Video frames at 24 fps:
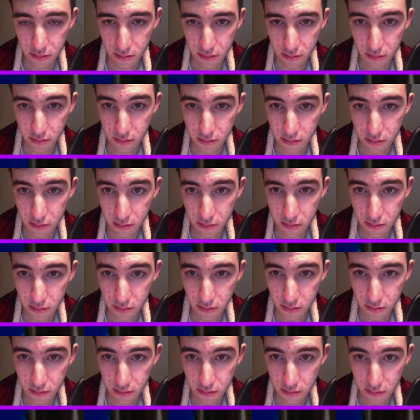
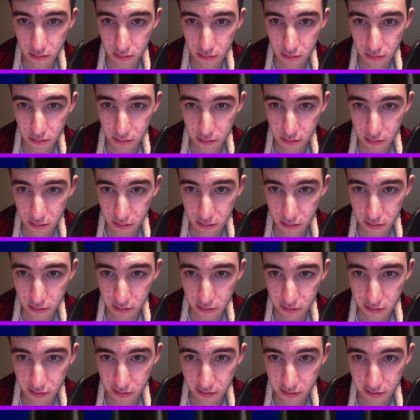
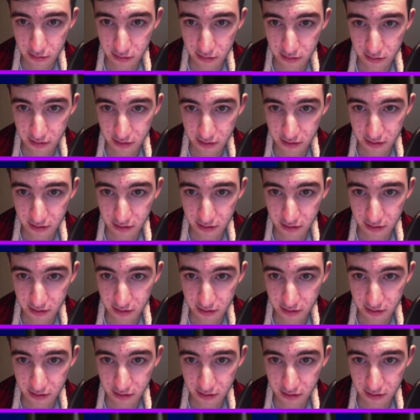(not speaking)